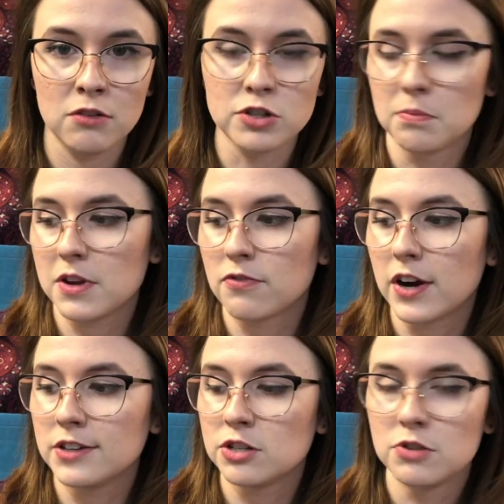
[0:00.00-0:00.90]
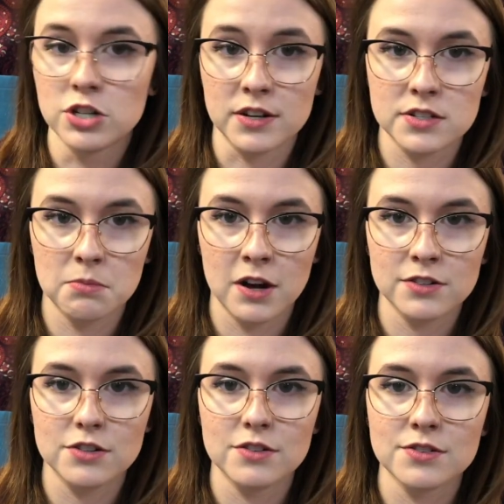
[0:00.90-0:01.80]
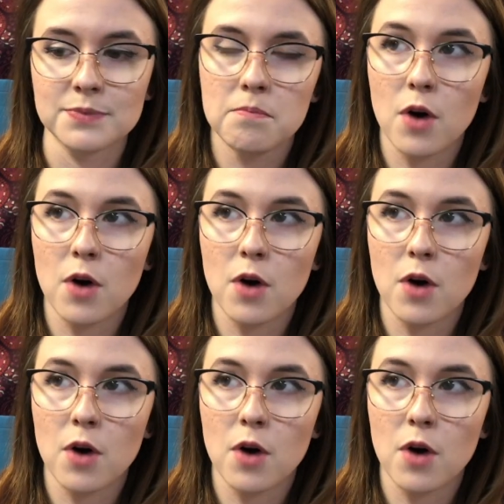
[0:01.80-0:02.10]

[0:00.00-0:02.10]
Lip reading: Don't be afraid to adjust the monsters.